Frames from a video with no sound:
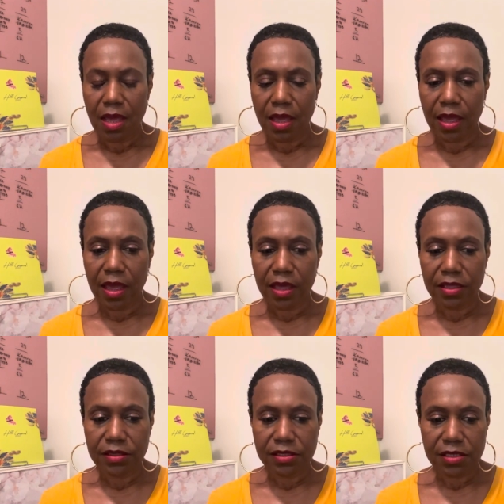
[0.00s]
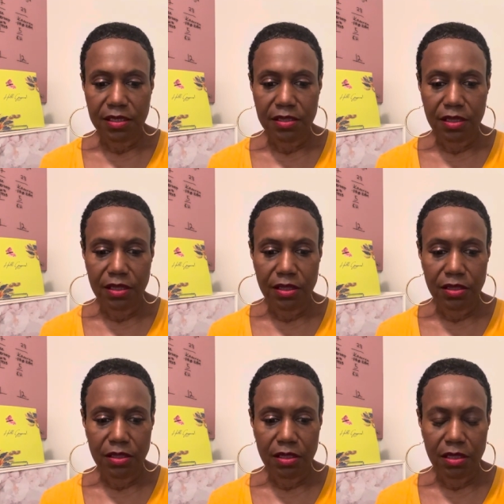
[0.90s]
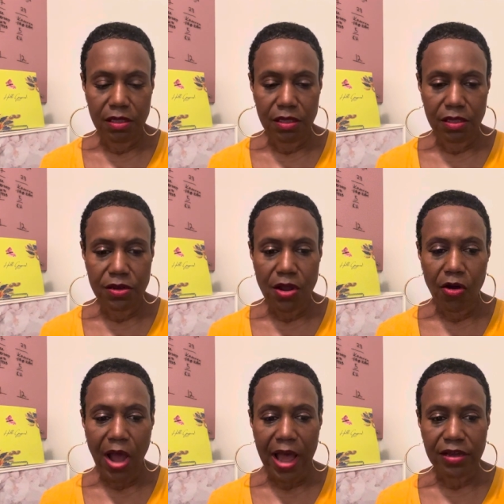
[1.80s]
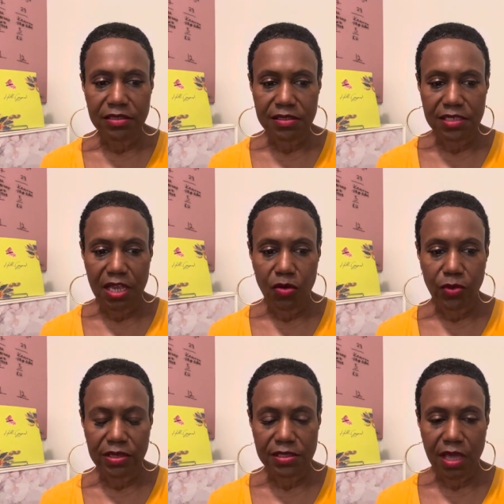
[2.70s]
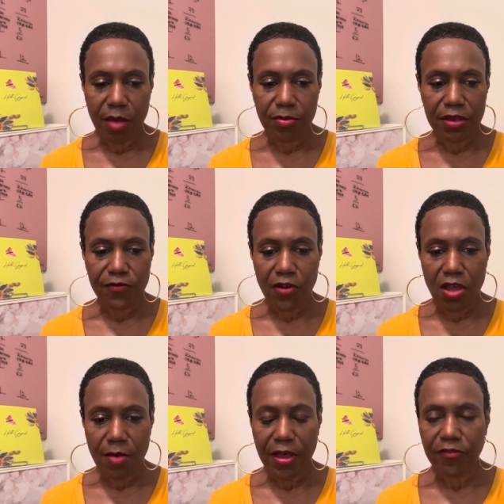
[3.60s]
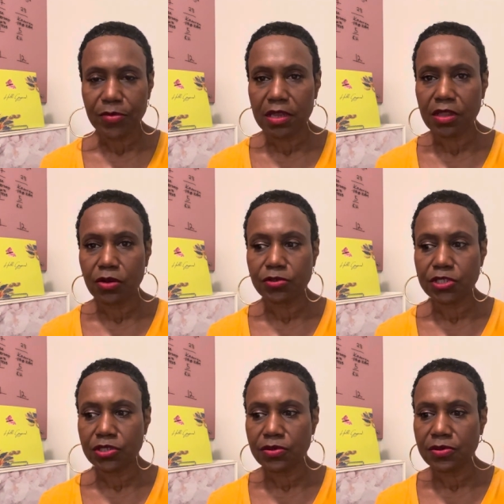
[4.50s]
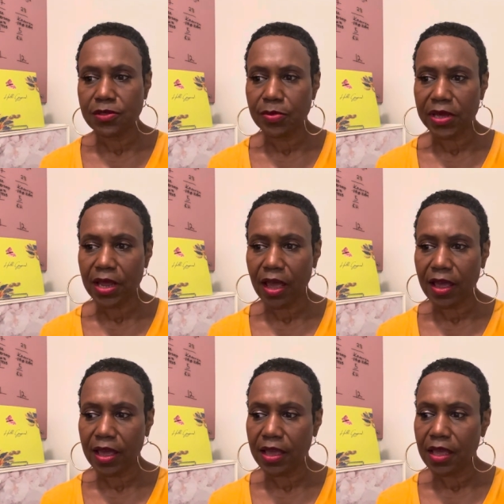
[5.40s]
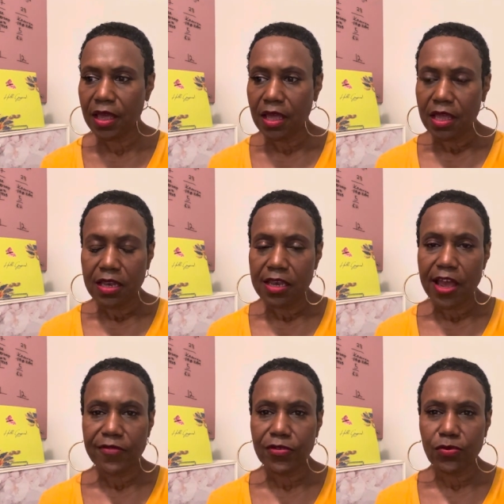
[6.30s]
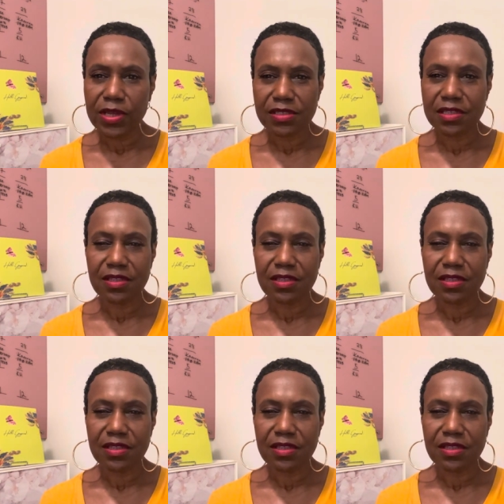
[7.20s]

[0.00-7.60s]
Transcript: And, you know, I understand where it's coming from. I've been in those shoes, but I never went to